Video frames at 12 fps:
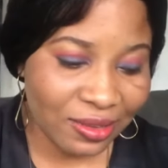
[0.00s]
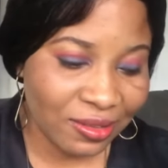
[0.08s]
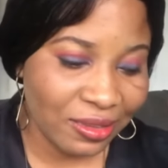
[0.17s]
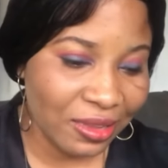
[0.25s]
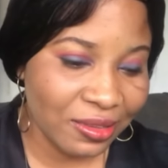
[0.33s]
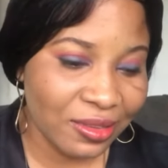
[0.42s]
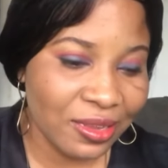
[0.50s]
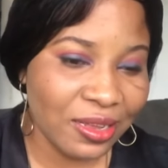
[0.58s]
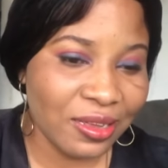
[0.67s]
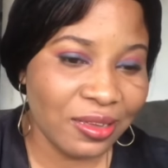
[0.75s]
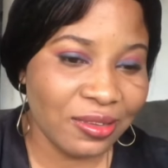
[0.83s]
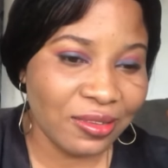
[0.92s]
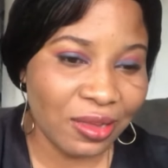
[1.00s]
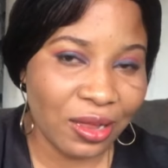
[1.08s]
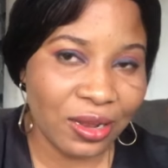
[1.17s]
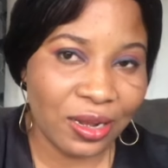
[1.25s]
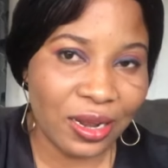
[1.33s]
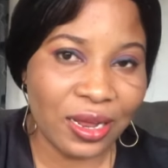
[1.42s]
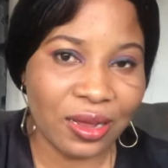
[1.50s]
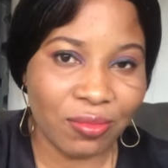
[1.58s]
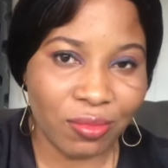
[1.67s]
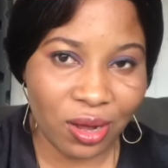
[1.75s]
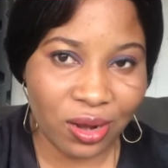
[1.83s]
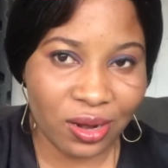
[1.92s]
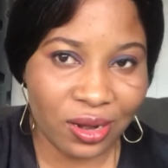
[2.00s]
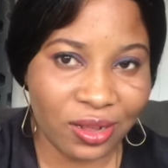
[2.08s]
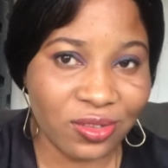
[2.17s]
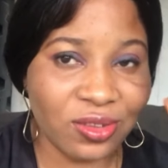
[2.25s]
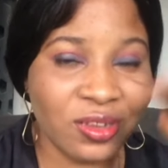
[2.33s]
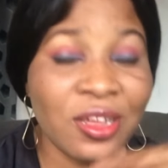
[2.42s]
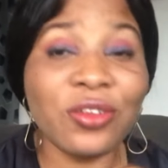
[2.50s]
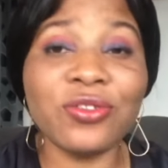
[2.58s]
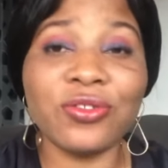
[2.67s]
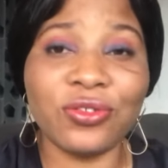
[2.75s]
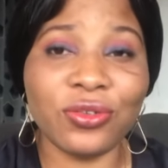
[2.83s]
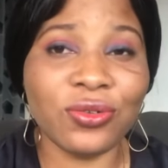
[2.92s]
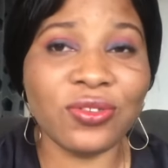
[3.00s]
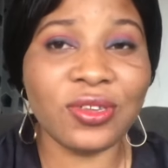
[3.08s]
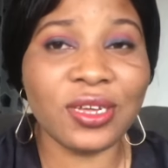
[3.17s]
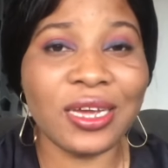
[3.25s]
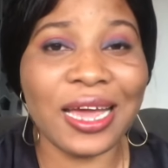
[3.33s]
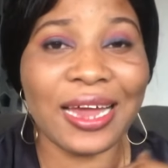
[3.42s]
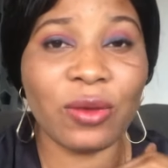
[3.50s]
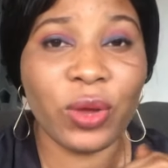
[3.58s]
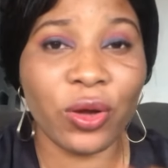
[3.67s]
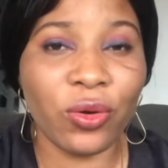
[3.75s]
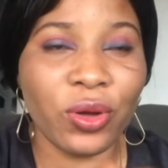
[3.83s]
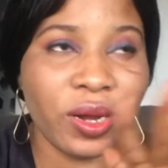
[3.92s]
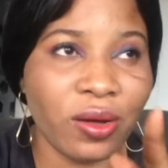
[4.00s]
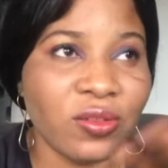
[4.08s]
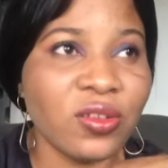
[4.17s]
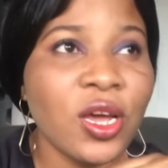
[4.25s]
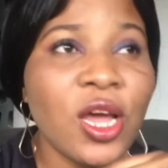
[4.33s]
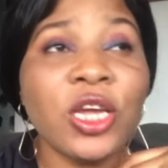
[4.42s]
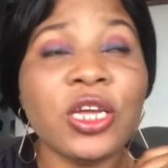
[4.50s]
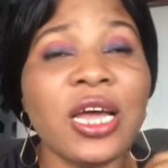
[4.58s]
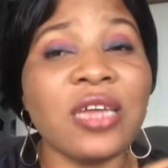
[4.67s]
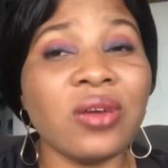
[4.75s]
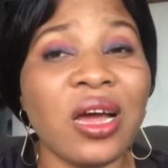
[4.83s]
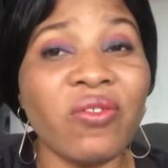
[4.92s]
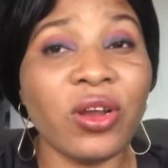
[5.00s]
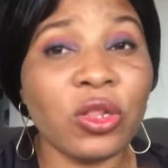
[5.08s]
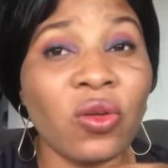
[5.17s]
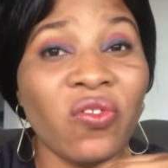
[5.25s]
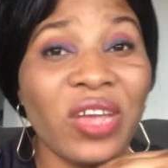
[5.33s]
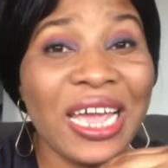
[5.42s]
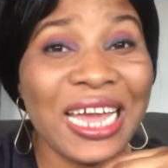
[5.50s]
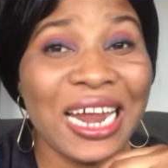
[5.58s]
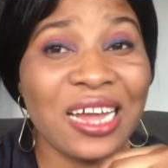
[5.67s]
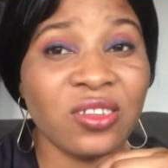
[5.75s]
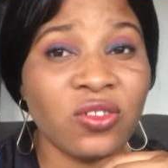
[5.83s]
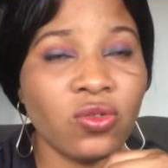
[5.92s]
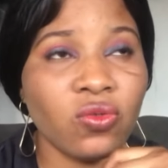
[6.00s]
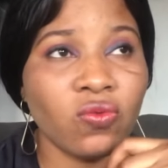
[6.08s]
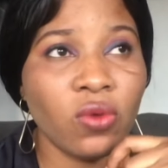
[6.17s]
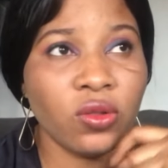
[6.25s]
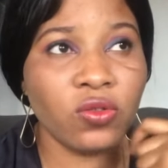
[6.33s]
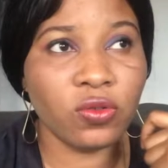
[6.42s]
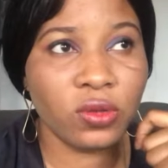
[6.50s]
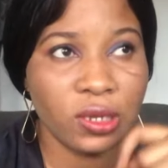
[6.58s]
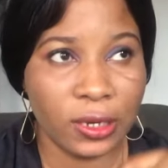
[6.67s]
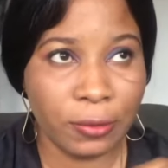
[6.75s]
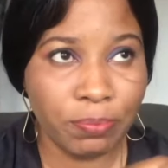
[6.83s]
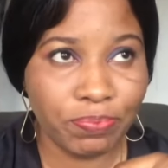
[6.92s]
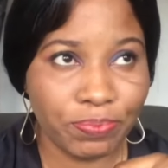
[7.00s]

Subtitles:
Saturday, Sunday, Monday. So today is Tuesday and we are going out. You guys, we have a lot of errands to run today.